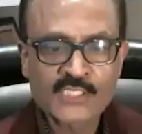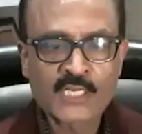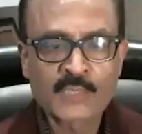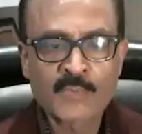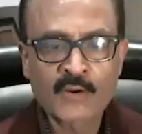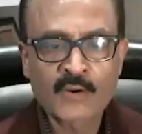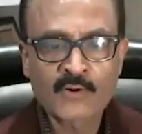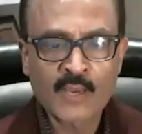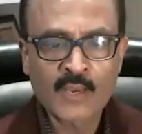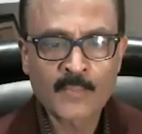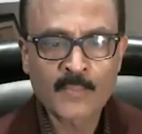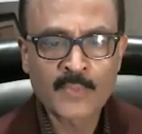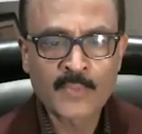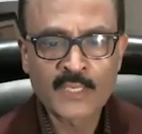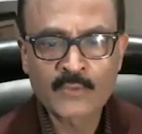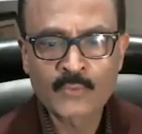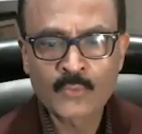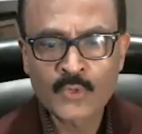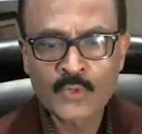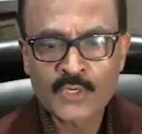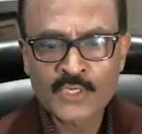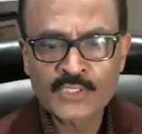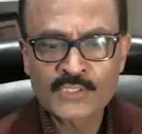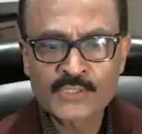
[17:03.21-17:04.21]
about AAPI.
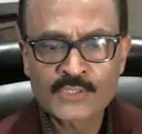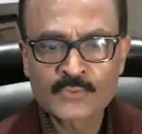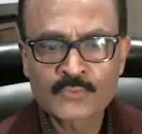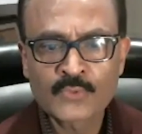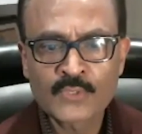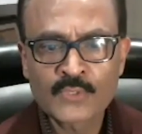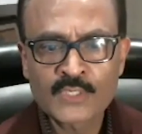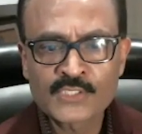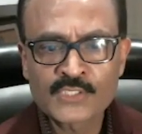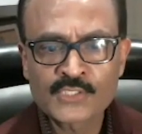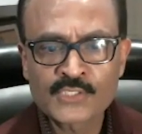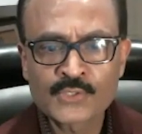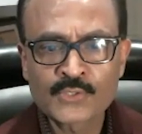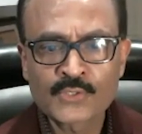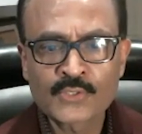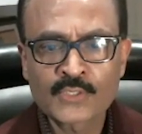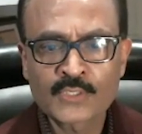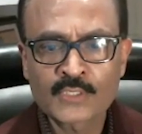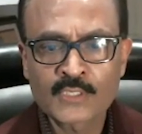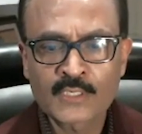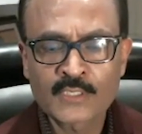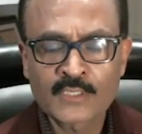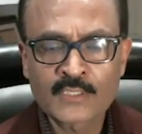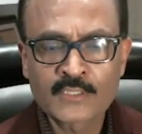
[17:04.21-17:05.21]
What is
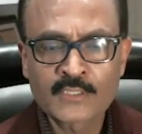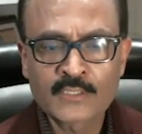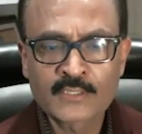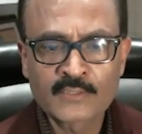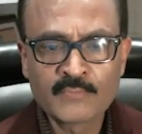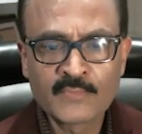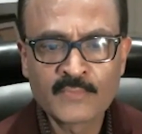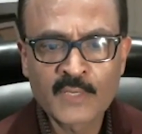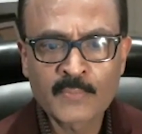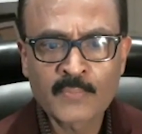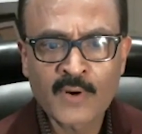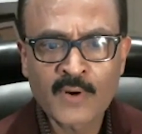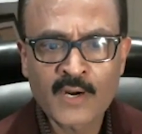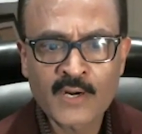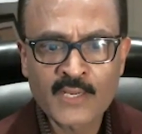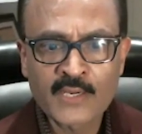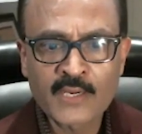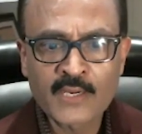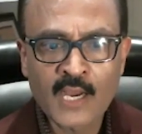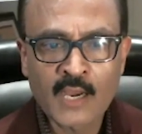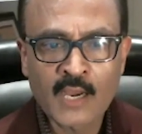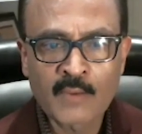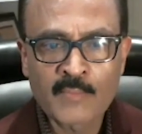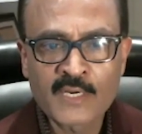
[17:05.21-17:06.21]
your departing
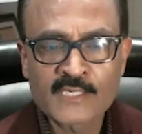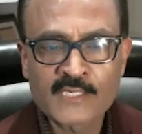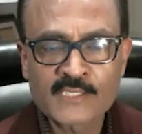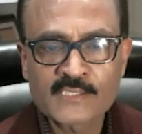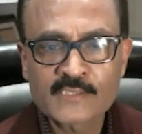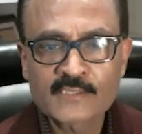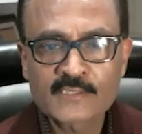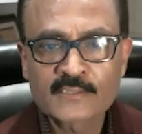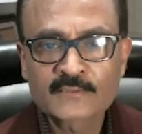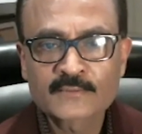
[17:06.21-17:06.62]
comments?